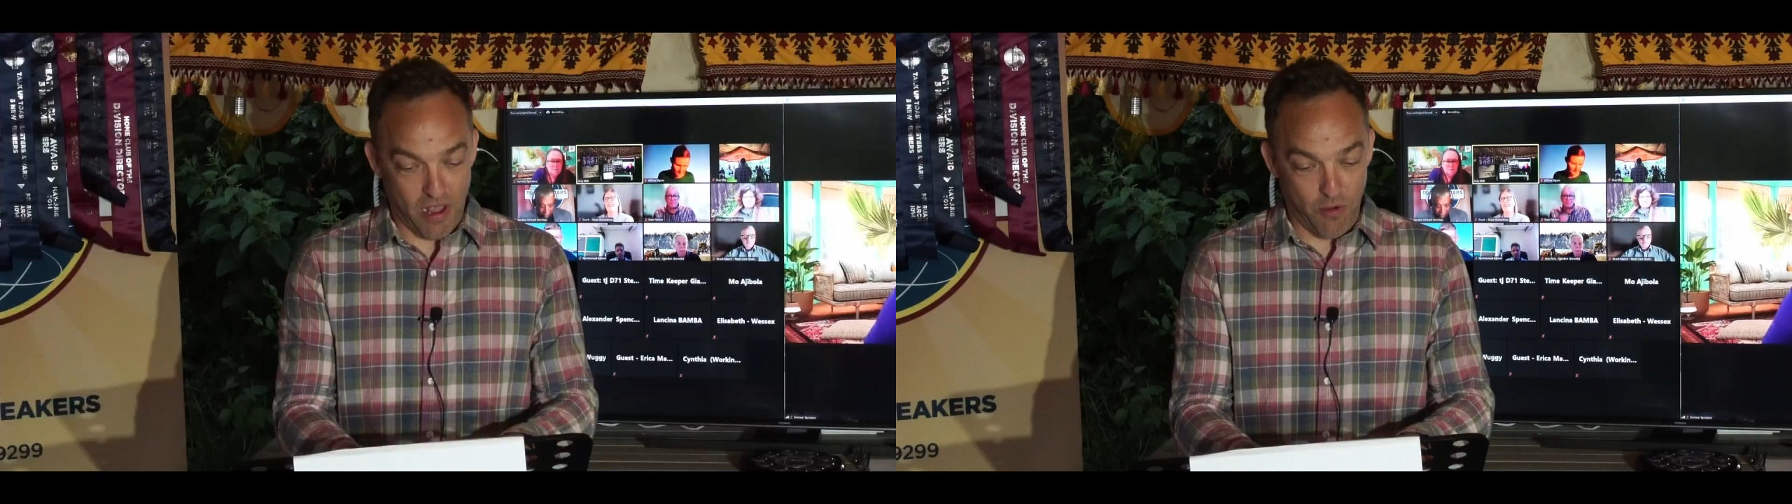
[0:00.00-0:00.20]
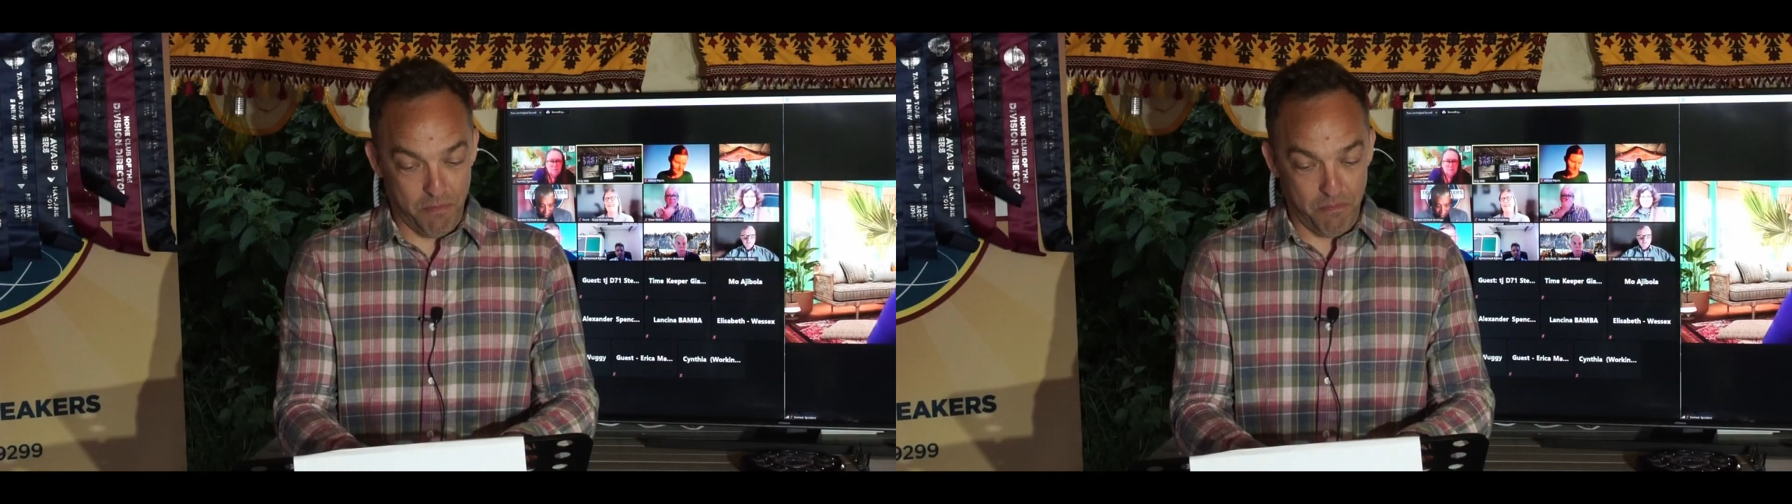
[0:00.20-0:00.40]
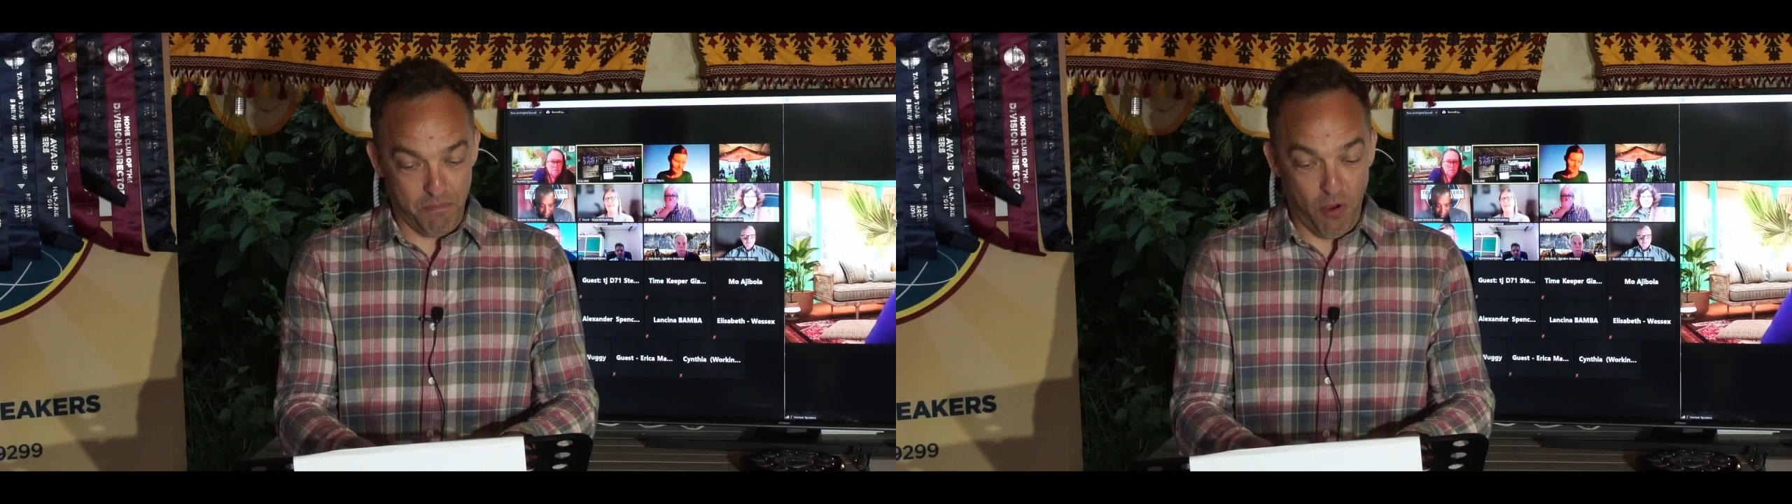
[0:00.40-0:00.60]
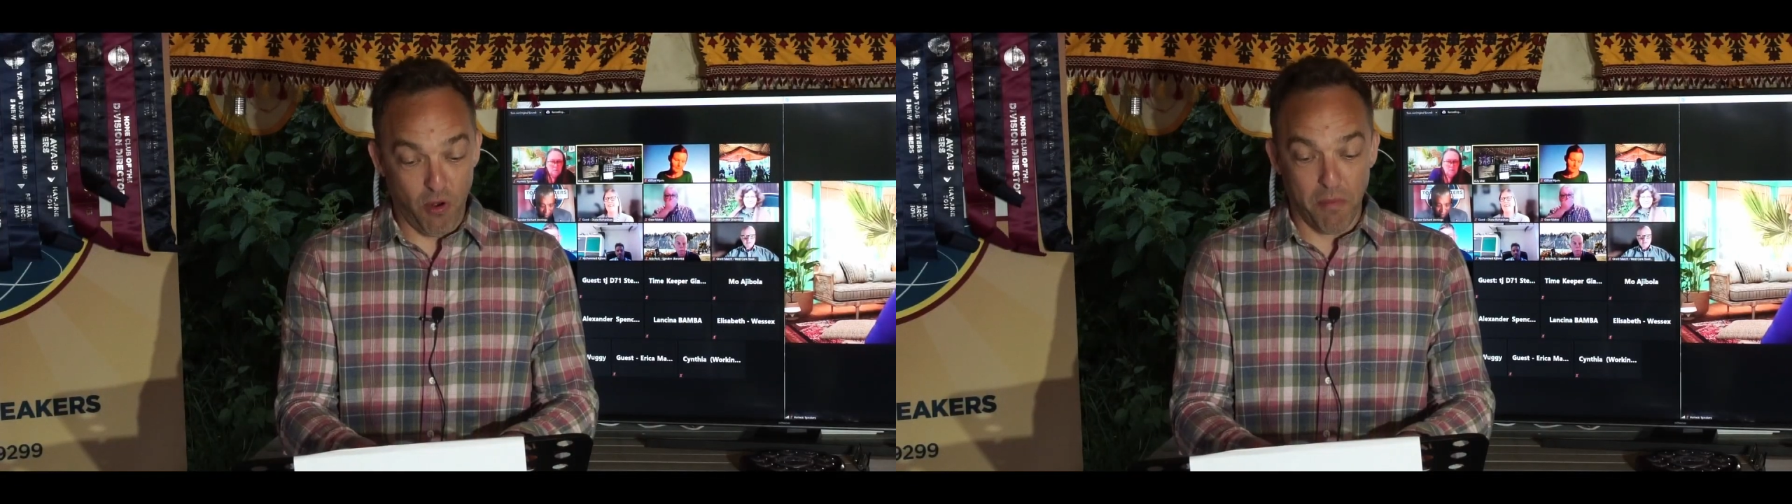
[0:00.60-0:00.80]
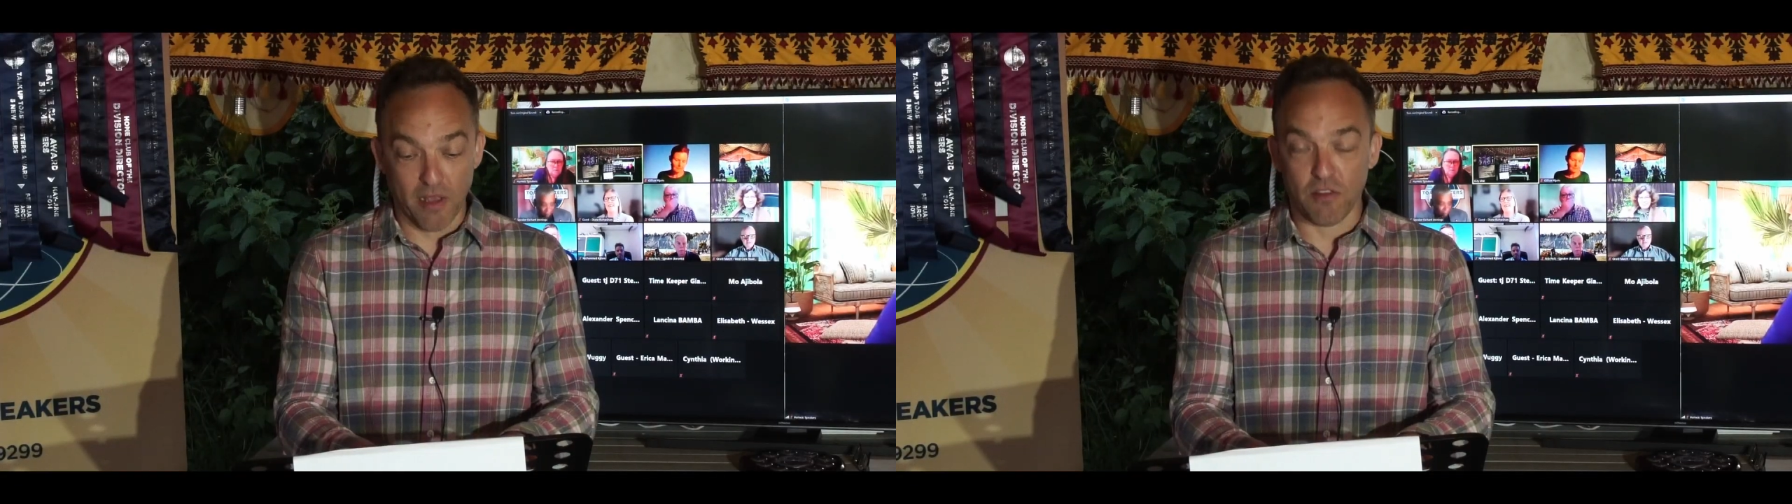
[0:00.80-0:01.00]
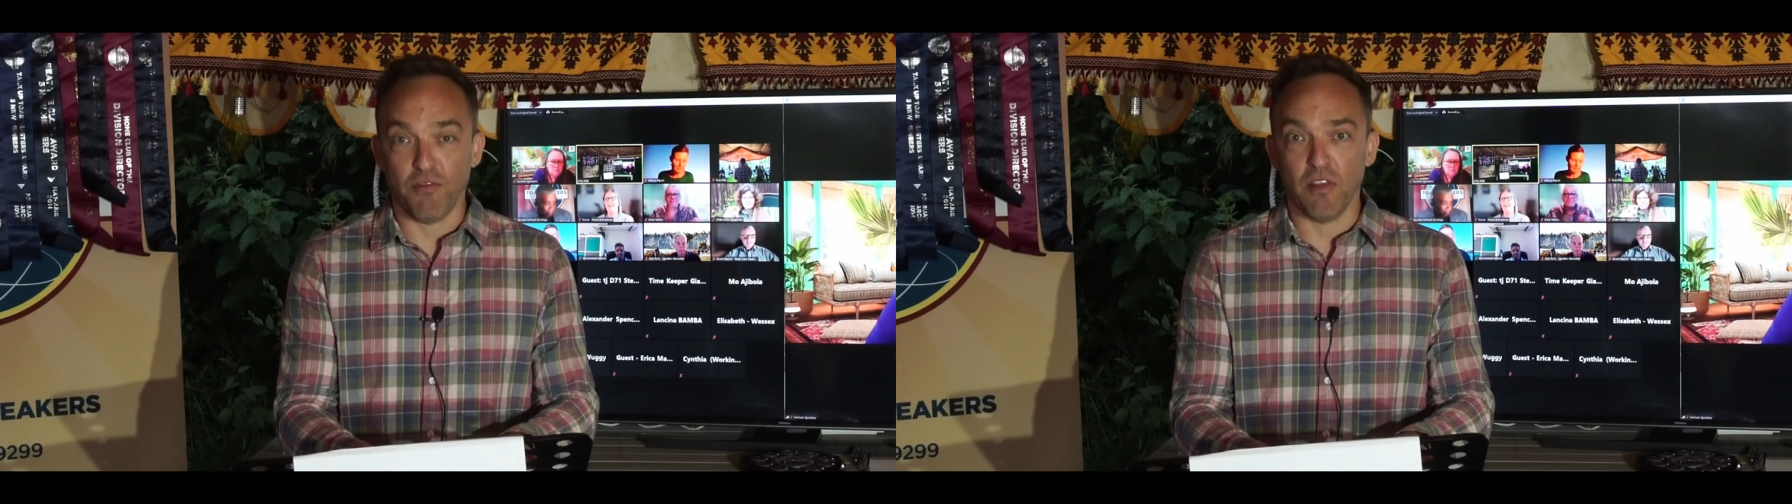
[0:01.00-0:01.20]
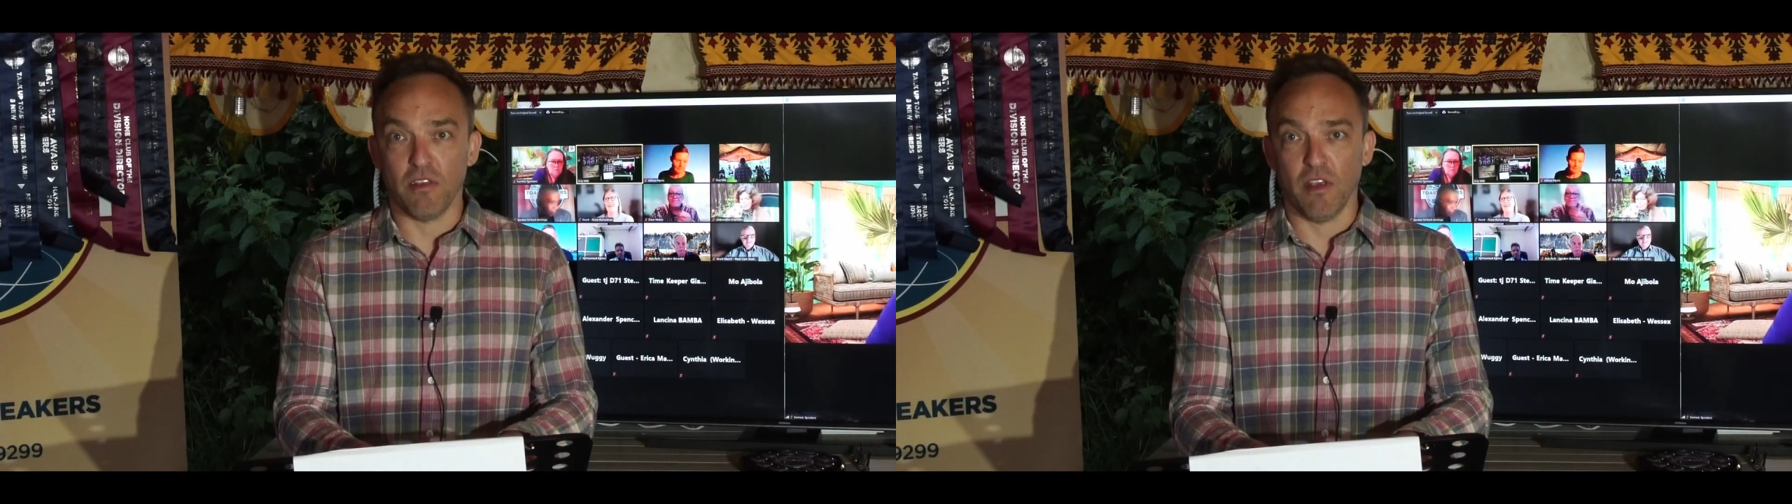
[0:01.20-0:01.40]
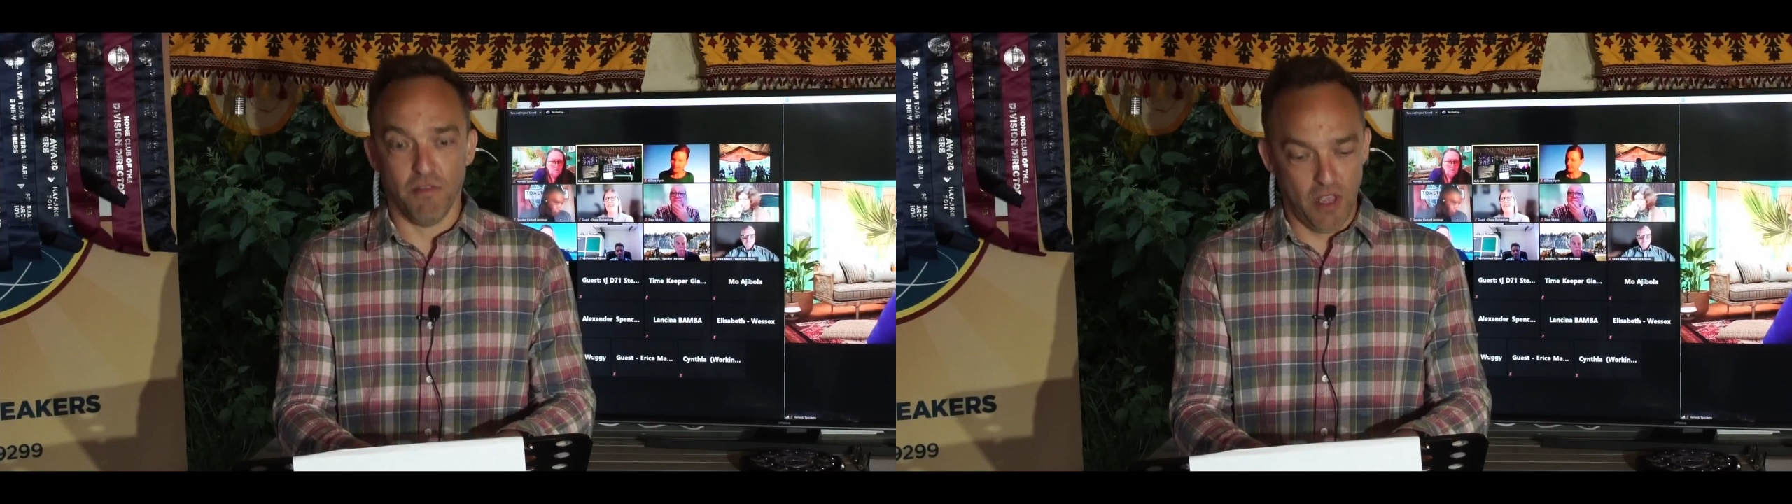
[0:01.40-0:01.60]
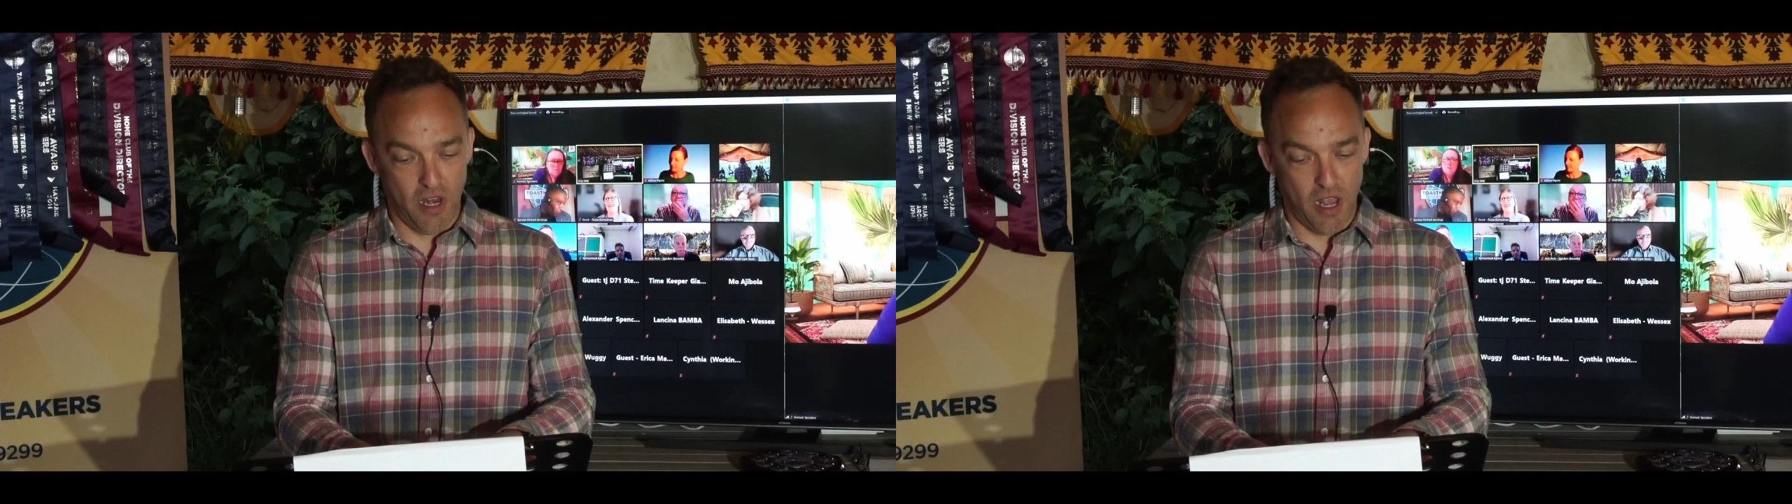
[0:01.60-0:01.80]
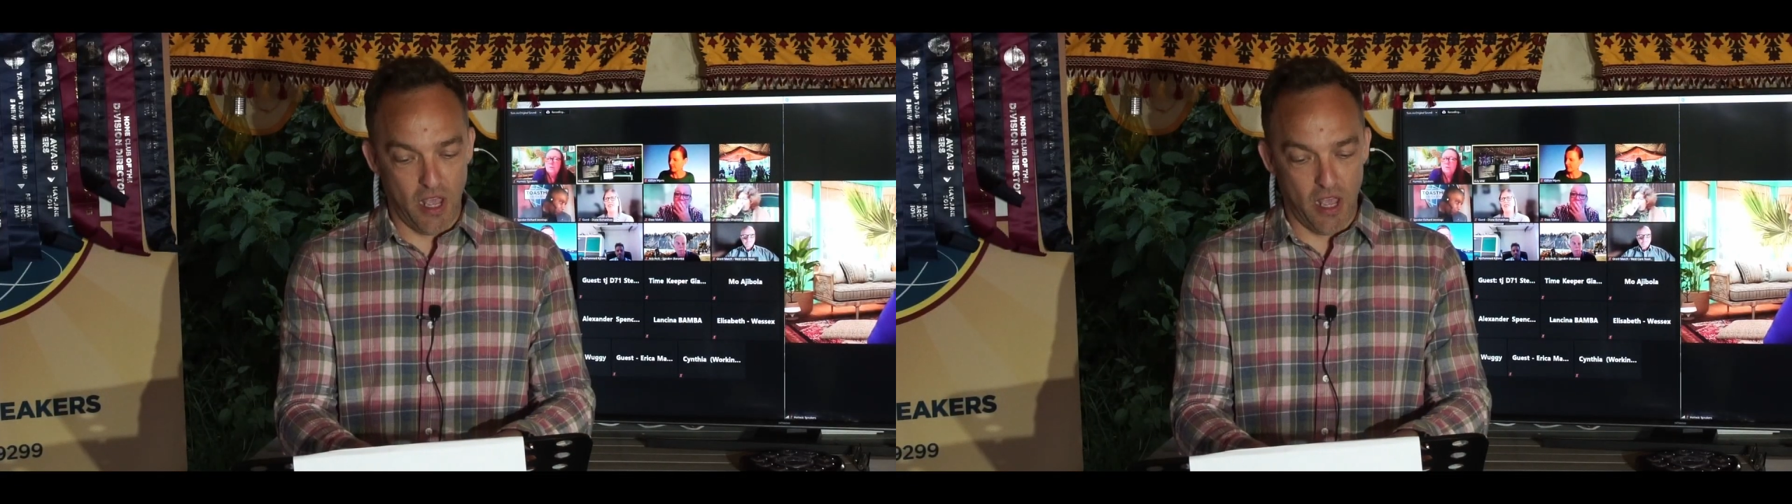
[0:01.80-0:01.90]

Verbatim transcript: Our poet master for this evening